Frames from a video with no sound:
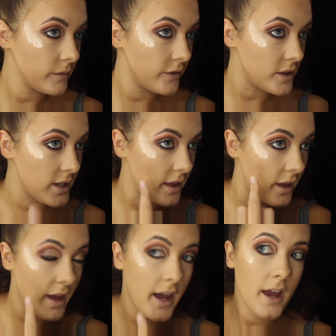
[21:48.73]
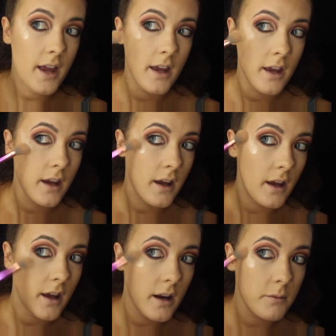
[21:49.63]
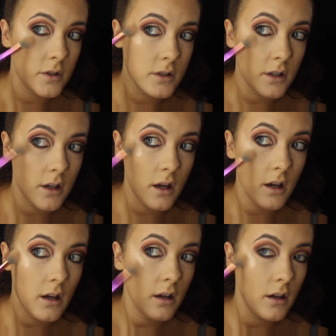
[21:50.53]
if you see that there, and I'm just gonna